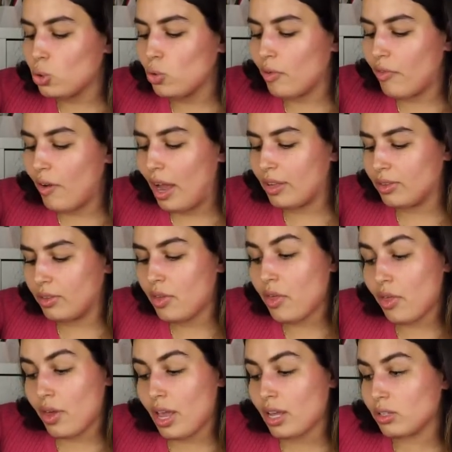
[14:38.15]
to find
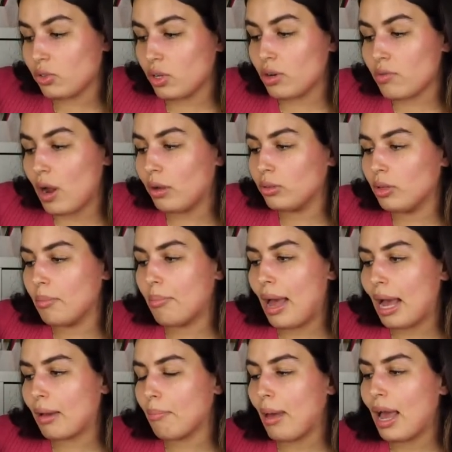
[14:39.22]
things around the
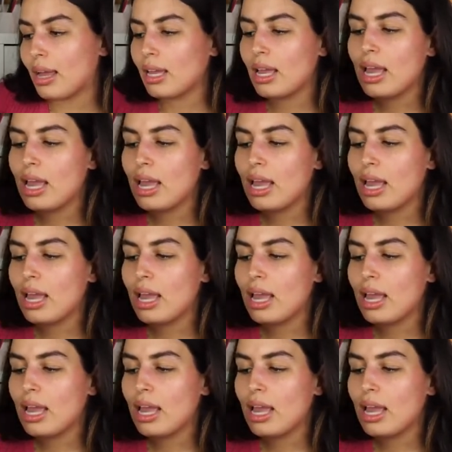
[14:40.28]
backpack.